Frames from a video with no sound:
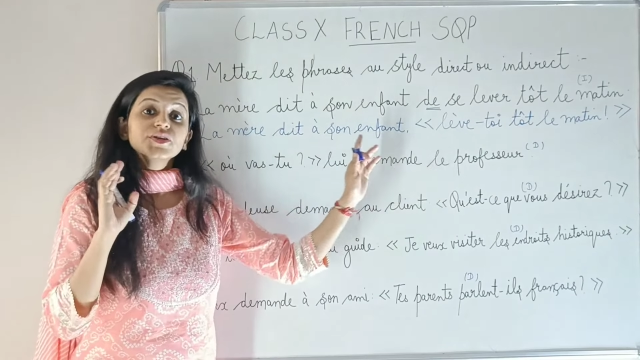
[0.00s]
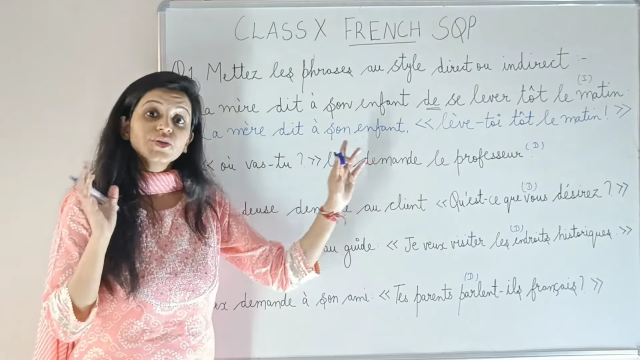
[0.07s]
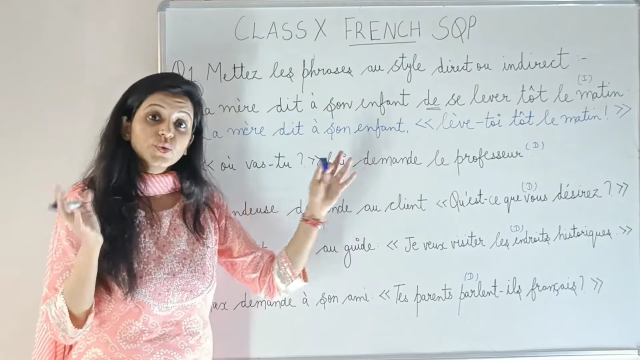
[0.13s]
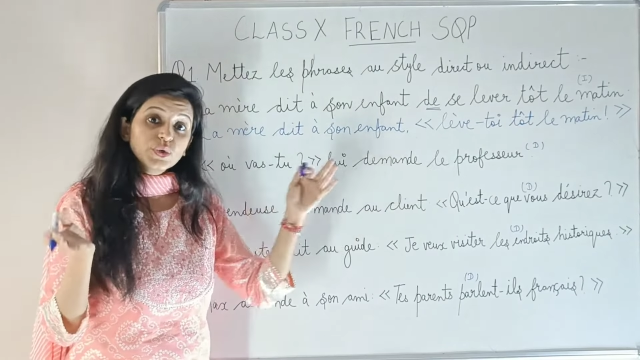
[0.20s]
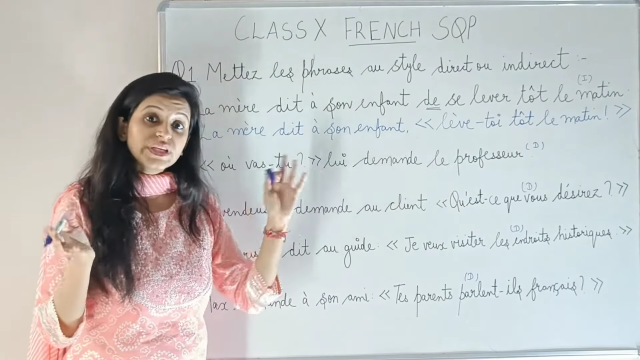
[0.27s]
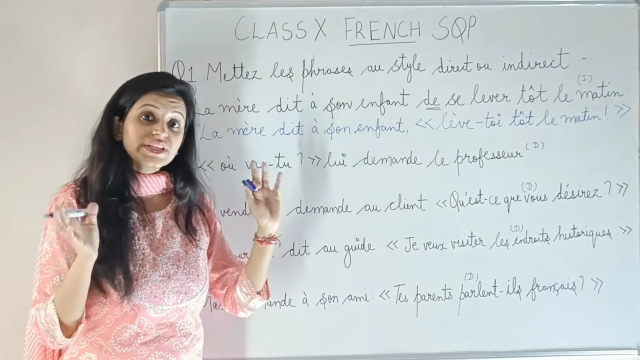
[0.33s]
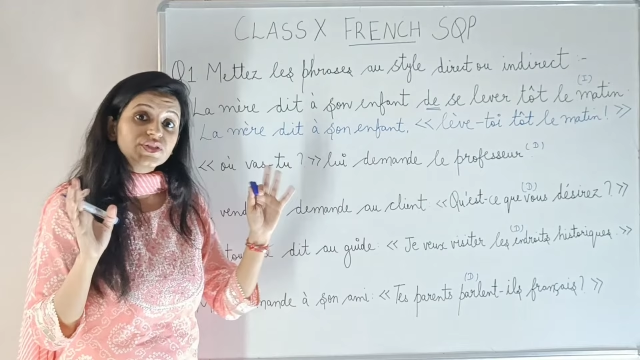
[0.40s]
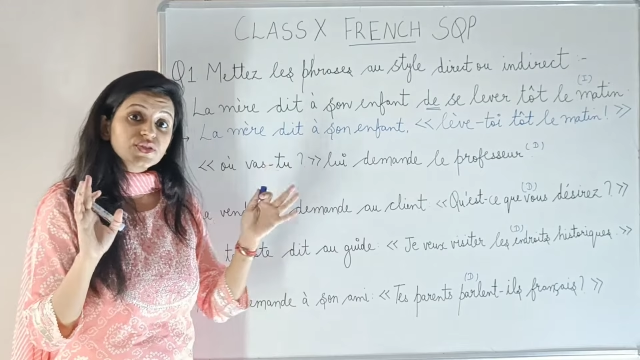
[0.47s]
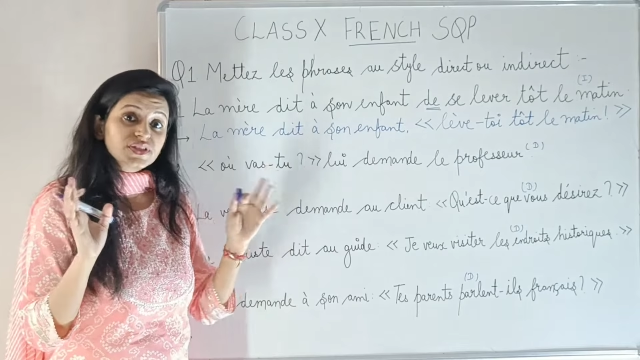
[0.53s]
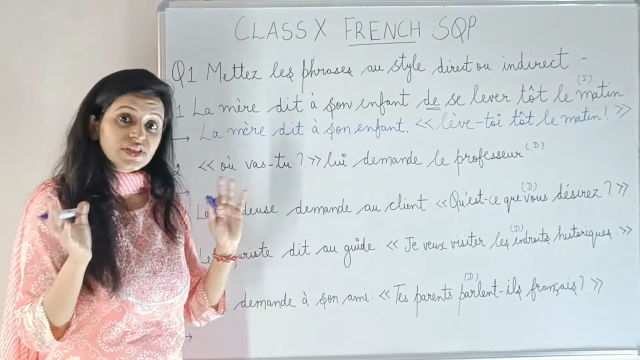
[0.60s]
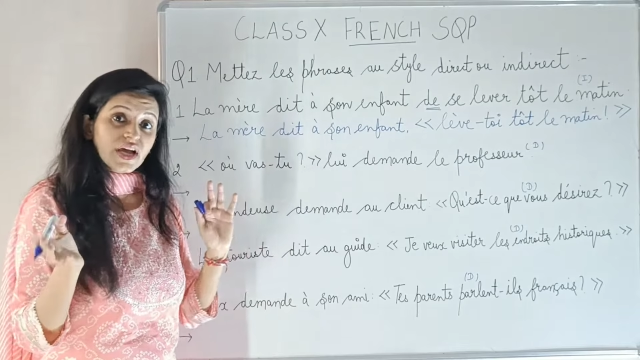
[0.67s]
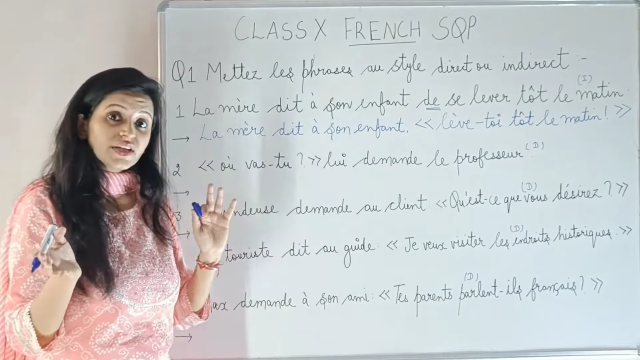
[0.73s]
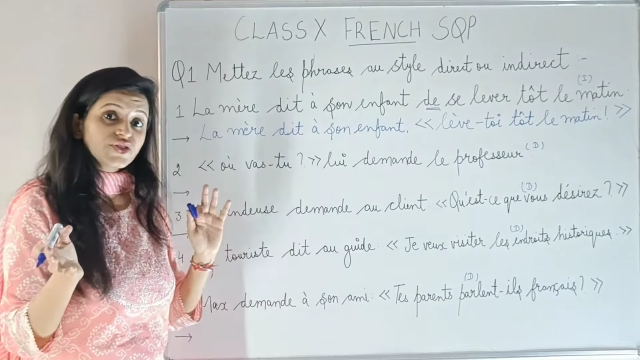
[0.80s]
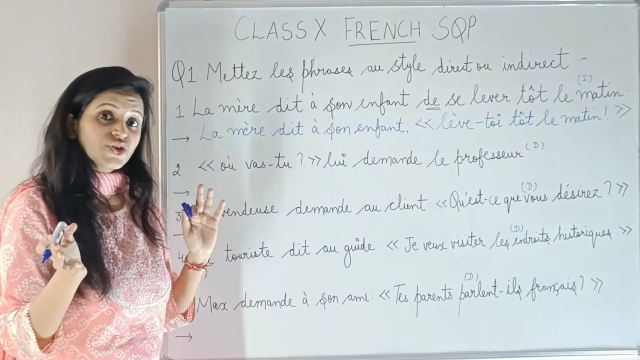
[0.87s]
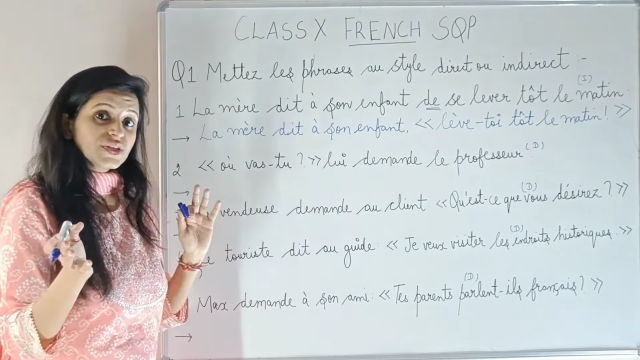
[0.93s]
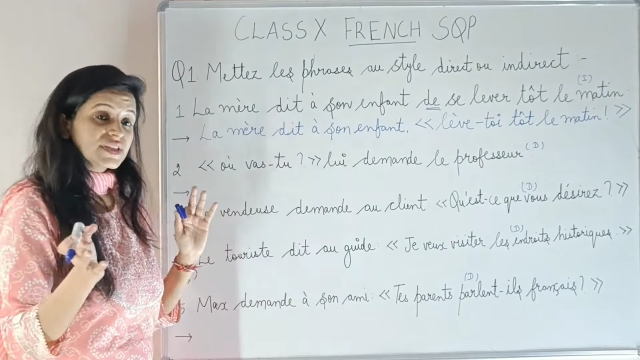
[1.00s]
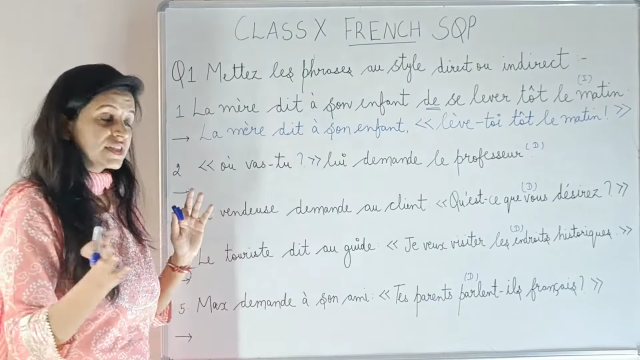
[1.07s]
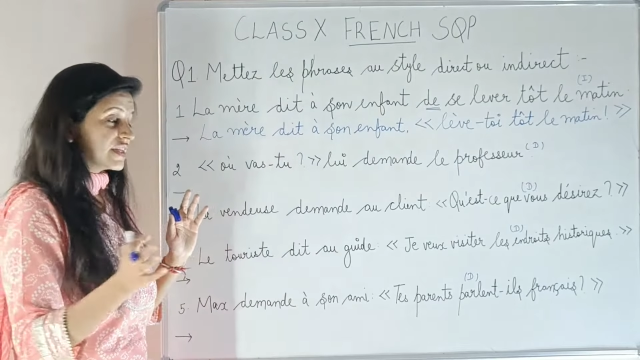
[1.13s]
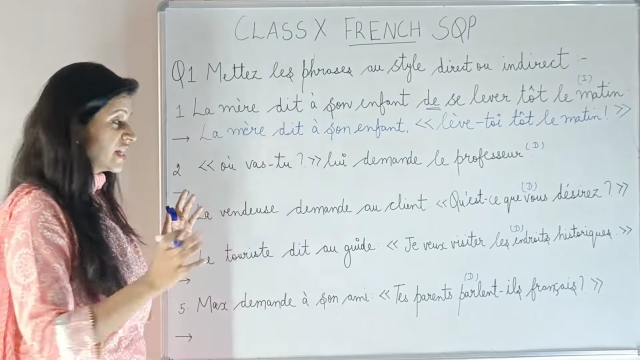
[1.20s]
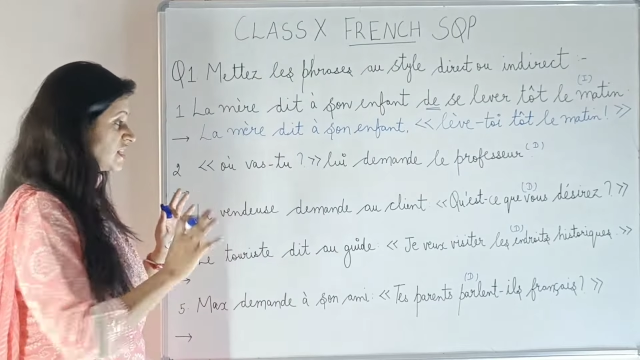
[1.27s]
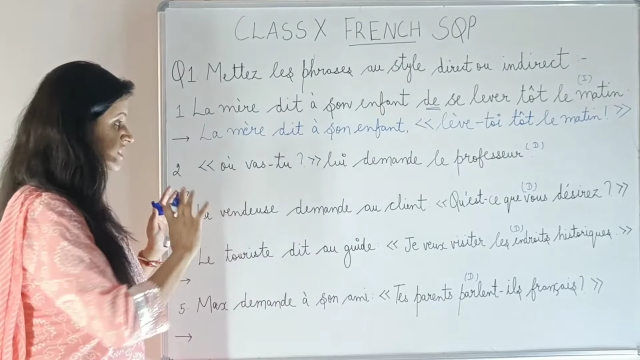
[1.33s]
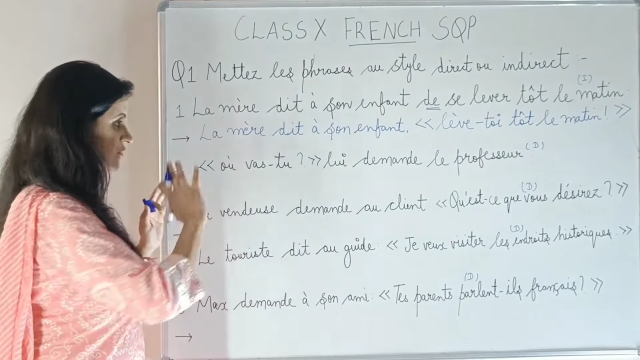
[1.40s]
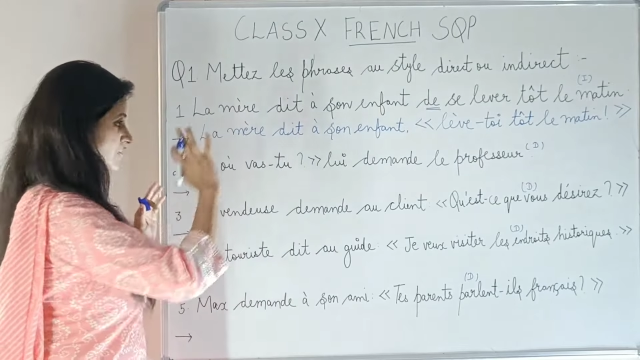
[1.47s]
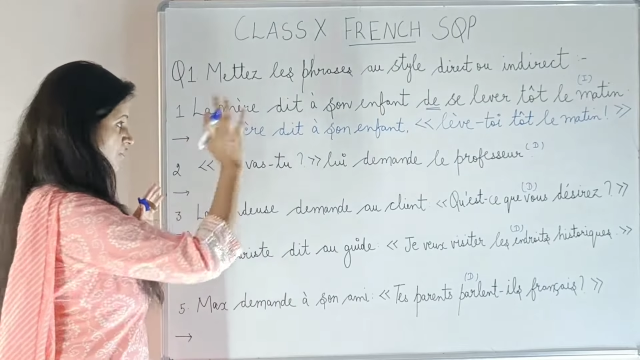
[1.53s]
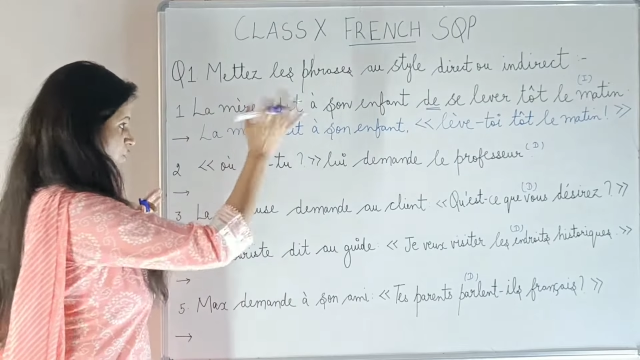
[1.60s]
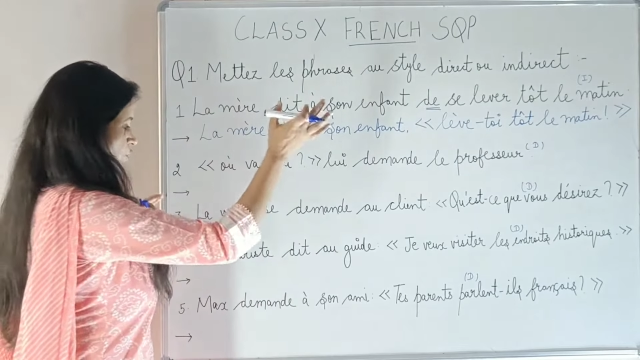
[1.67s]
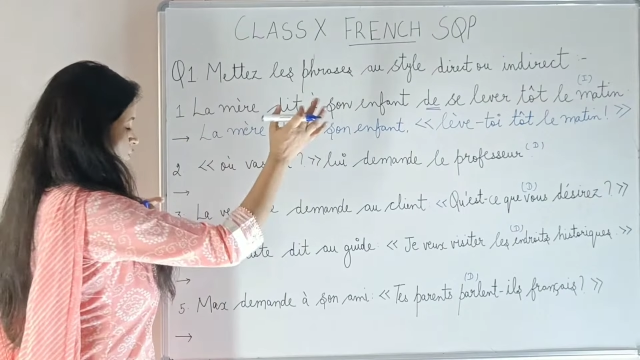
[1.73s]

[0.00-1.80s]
You need to start your sentence